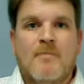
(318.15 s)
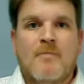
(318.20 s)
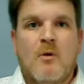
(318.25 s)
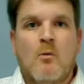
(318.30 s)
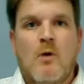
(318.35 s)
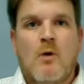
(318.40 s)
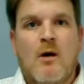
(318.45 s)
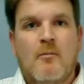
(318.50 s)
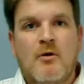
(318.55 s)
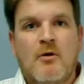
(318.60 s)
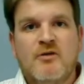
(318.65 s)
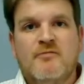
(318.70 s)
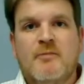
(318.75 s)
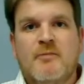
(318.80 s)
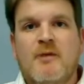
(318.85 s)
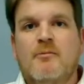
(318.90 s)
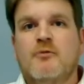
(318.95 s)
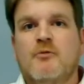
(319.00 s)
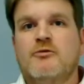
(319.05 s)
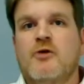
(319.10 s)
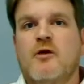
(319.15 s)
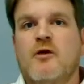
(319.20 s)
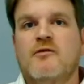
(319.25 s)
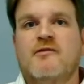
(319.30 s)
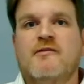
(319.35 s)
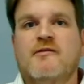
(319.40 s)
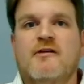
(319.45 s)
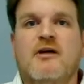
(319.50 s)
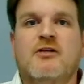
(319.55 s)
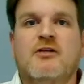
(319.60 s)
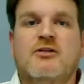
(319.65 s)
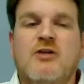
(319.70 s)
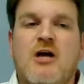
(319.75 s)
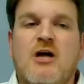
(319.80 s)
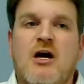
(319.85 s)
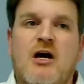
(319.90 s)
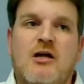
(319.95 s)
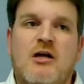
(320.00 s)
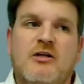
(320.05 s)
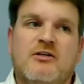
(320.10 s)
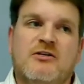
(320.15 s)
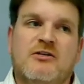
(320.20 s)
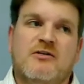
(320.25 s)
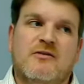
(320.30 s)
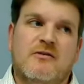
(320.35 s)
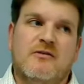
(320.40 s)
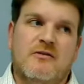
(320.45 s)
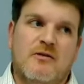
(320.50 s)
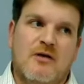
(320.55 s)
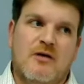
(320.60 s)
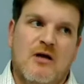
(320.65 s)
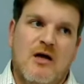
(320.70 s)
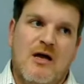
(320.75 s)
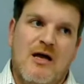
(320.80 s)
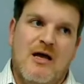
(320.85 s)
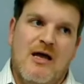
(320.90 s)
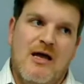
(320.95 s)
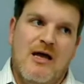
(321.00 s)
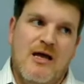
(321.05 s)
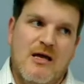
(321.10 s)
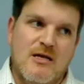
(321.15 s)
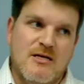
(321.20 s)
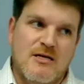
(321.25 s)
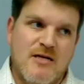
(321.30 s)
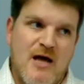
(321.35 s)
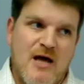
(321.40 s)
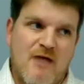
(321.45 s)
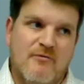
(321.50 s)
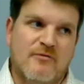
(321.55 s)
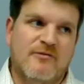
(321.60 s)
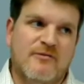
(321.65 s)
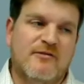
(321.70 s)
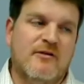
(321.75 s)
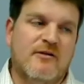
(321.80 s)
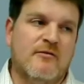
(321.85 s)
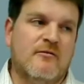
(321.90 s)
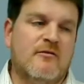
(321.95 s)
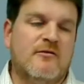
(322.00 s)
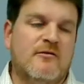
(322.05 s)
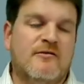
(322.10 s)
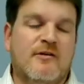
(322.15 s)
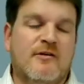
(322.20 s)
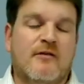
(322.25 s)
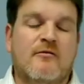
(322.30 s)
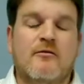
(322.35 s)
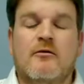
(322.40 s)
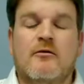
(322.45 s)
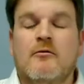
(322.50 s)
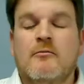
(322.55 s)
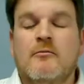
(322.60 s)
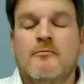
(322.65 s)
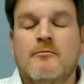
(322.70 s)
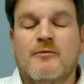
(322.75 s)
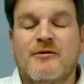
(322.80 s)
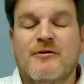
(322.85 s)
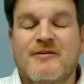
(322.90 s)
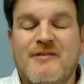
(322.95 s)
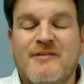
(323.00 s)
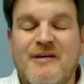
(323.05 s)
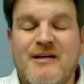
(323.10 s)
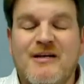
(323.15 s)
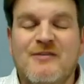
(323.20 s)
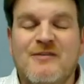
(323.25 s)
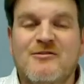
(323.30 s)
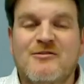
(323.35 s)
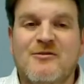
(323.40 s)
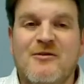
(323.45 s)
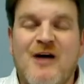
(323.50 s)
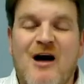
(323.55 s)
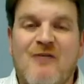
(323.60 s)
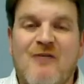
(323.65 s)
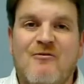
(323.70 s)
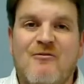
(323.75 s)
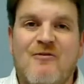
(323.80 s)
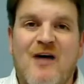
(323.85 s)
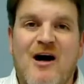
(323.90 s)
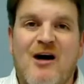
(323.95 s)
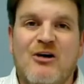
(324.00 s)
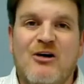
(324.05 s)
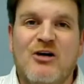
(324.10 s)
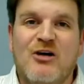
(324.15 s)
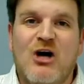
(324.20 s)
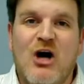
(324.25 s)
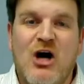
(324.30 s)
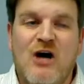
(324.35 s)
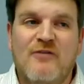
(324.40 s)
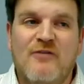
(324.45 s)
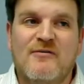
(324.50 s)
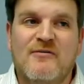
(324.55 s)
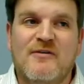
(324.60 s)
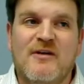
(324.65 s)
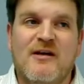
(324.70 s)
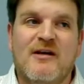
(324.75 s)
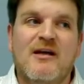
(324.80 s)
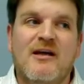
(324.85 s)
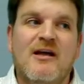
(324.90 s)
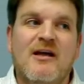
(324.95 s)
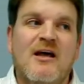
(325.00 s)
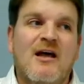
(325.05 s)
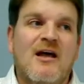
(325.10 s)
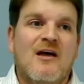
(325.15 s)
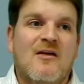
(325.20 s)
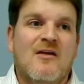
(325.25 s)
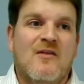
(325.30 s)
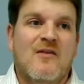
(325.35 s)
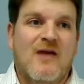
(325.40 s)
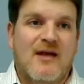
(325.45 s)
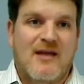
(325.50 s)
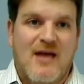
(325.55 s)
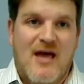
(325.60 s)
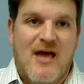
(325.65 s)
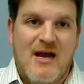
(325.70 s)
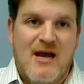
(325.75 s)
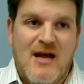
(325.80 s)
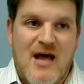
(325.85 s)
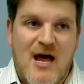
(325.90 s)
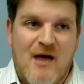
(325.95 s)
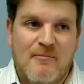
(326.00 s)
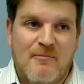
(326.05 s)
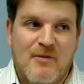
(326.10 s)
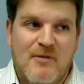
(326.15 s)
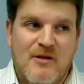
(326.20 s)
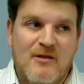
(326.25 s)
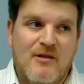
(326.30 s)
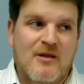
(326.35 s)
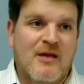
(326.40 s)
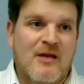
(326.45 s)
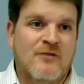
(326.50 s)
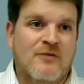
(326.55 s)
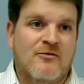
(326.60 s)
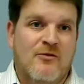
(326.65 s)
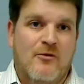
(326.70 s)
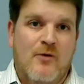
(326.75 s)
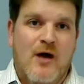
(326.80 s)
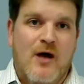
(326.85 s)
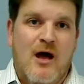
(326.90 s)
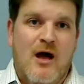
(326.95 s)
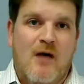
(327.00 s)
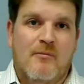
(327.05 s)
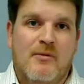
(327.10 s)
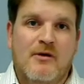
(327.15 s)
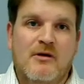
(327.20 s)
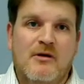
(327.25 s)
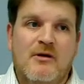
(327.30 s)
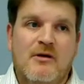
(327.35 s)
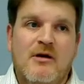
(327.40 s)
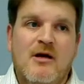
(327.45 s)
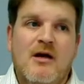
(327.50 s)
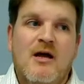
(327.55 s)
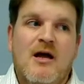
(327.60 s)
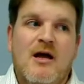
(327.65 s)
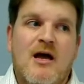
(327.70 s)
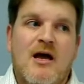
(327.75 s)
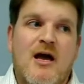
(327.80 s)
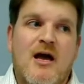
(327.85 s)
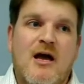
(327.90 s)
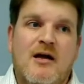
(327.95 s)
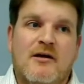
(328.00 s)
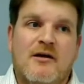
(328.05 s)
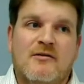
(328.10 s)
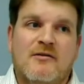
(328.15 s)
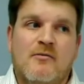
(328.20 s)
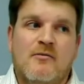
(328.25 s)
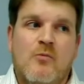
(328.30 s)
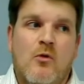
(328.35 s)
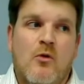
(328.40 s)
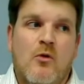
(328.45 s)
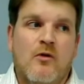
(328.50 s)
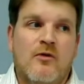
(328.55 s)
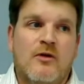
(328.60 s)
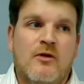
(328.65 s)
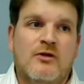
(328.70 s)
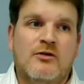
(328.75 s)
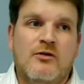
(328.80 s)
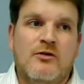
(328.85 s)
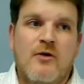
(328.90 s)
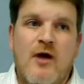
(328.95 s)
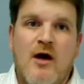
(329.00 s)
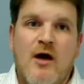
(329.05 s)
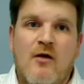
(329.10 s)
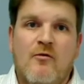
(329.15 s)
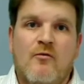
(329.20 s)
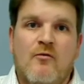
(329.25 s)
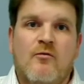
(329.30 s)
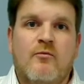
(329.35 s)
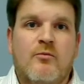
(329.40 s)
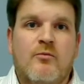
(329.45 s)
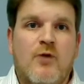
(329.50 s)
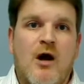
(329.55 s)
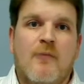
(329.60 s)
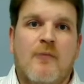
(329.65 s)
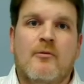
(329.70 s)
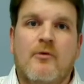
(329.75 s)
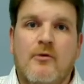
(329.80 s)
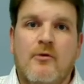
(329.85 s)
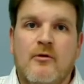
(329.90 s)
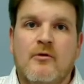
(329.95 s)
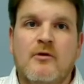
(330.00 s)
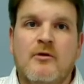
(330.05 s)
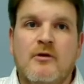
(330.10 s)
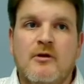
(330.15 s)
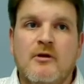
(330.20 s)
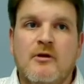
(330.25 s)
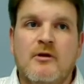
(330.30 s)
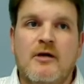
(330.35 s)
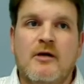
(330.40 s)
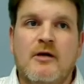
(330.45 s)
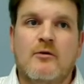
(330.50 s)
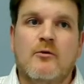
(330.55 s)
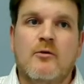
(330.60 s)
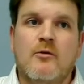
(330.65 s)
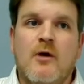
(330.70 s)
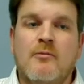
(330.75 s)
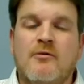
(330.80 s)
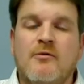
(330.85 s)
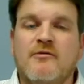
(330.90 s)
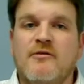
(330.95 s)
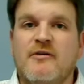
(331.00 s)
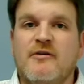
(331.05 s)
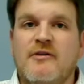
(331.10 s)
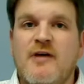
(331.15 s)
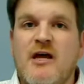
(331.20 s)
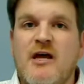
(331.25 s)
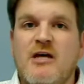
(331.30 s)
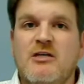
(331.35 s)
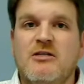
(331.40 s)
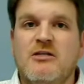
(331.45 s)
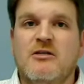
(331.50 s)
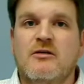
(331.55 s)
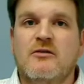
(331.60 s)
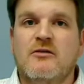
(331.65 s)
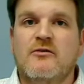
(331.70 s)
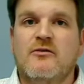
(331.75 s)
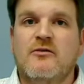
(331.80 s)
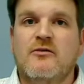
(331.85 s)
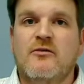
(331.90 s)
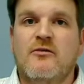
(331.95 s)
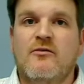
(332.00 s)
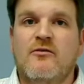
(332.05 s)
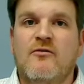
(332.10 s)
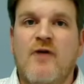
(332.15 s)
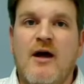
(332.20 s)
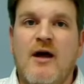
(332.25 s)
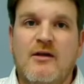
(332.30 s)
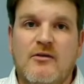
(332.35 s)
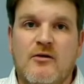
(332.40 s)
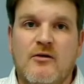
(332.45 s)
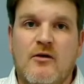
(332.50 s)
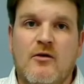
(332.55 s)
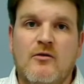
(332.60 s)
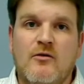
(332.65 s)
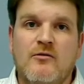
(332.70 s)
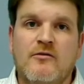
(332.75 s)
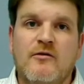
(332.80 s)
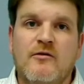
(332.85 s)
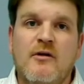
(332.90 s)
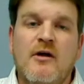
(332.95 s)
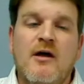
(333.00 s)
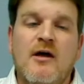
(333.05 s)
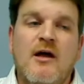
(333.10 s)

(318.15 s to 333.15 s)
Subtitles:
while most people don't see a judge and adversarial proceedings are not filed often, they can happen, they do happen, and it's important that you have proper legal representation to fight those